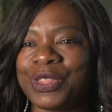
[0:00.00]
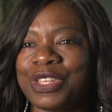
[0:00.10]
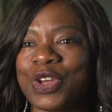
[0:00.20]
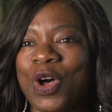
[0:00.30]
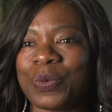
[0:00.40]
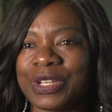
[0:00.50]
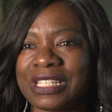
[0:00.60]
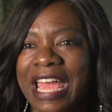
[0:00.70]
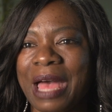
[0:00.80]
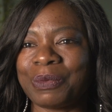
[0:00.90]
with the Dogwood
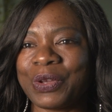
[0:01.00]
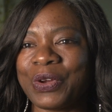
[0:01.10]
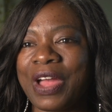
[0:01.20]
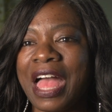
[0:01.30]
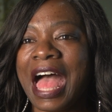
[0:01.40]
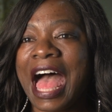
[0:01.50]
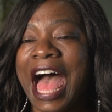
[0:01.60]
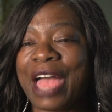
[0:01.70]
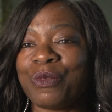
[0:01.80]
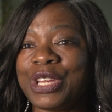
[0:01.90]
chapter.
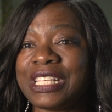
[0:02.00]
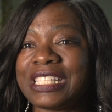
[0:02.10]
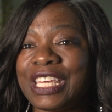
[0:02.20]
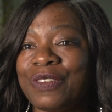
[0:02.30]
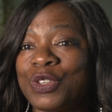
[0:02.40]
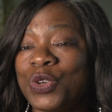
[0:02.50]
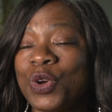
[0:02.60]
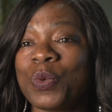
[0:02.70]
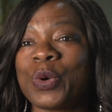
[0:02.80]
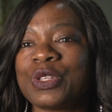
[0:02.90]
I received two
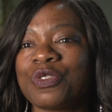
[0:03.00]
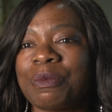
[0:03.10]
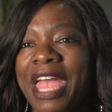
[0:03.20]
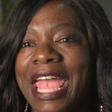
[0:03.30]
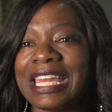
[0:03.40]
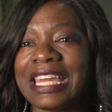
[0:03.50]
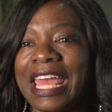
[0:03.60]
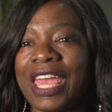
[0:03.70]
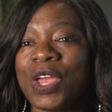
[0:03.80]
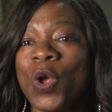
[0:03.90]
awards from
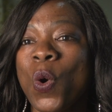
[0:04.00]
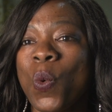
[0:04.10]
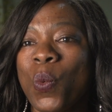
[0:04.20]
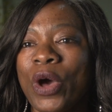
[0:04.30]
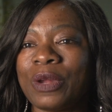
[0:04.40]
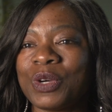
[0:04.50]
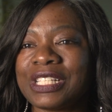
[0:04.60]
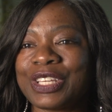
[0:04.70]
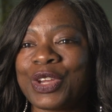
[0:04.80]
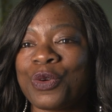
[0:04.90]
A&A. One
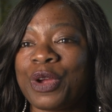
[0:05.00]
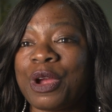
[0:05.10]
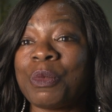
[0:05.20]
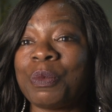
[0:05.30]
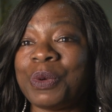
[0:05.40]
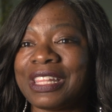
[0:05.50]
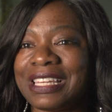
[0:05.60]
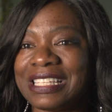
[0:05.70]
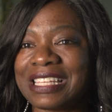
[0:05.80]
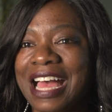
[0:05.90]
was a Career
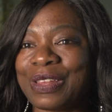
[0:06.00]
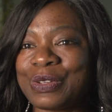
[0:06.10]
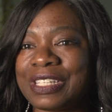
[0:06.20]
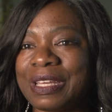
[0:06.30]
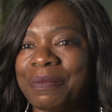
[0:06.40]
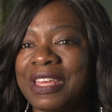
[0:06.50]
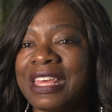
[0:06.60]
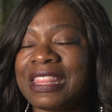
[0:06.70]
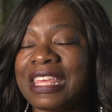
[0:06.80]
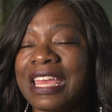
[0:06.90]
Mobility Scholarship.
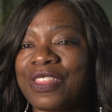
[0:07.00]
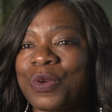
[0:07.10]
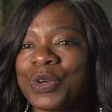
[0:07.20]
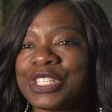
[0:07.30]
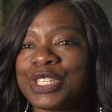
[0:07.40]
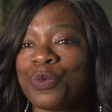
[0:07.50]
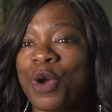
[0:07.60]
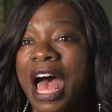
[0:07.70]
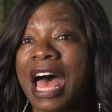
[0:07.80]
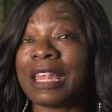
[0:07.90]
The other was the
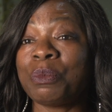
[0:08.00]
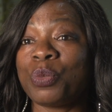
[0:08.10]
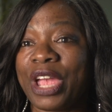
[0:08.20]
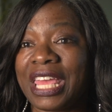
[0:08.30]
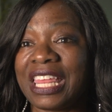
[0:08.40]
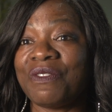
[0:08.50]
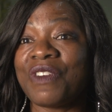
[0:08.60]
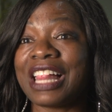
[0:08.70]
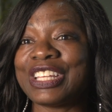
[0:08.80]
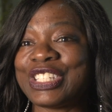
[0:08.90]
Ron Brady
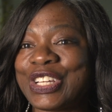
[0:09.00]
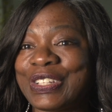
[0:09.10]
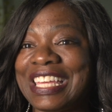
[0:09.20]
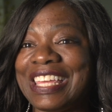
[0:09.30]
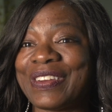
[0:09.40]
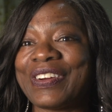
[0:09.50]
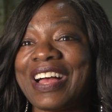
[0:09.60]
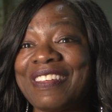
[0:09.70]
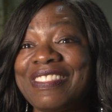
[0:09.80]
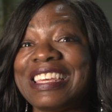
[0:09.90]
Volunteer Leader
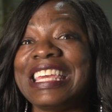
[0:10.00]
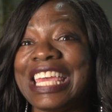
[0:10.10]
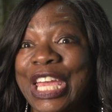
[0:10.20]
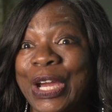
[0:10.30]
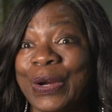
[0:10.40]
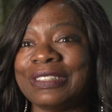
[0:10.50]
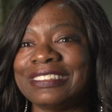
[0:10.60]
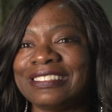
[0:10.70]
of the Year.